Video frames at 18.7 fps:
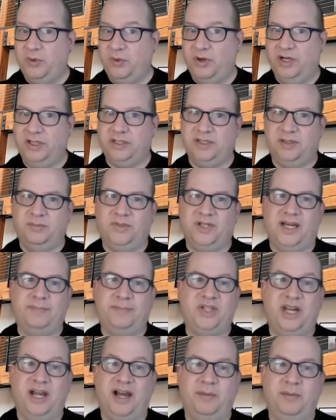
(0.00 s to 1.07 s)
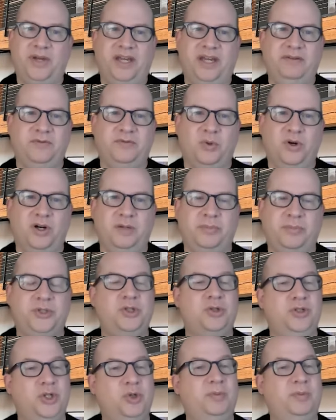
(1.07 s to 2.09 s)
for it, sometimes not pay for it, but